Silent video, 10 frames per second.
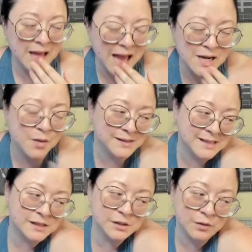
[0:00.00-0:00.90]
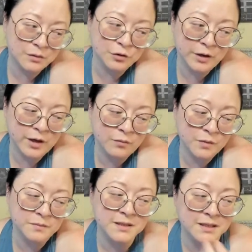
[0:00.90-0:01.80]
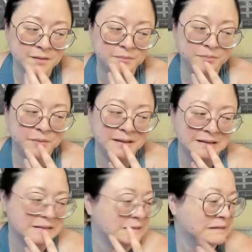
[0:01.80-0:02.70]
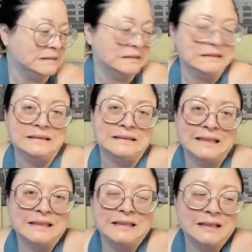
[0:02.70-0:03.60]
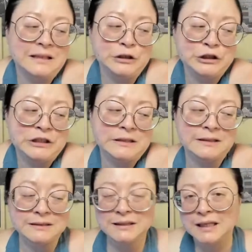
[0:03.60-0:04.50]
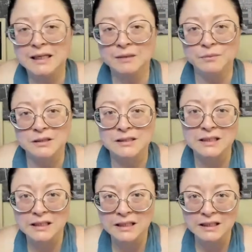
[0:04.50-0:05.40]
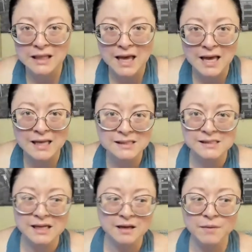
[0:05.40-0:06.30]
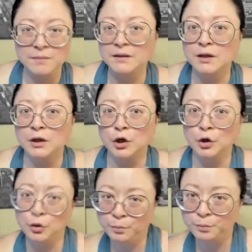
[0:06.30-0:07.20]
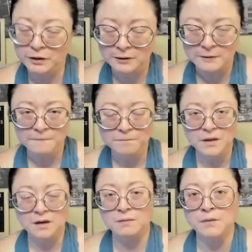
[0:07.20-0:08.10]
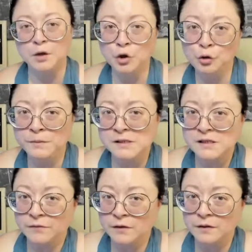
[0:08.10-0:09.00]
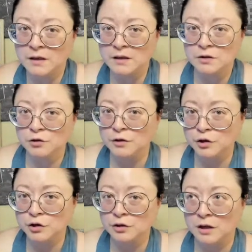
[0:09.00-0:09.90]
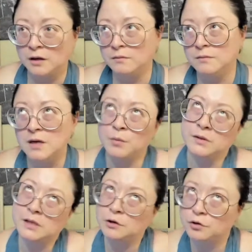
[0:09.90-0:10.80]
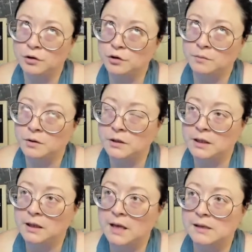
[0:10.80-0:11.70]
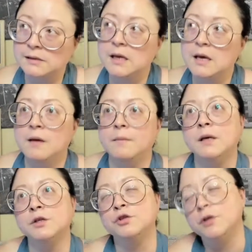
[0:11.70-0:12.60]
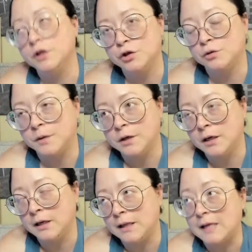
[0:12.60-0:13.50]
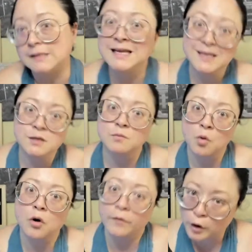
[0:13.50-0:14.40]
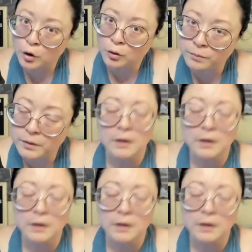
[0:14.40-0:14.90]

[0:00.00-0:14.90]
I know it says drink at room temp, but a little chilled, like in a martini glass, like maybe a little coupe. A coupe is different than a tradition like, I wouldn't say traditional martini glass, because traditional martini glass is more of the coupe.